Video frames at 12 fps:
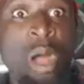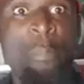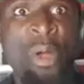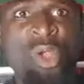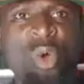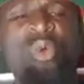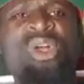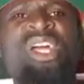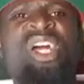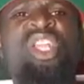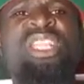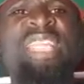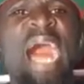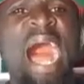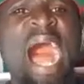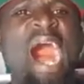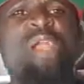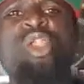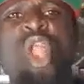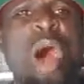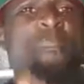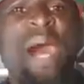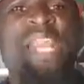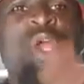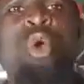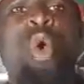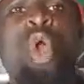you come up or no, there are nobody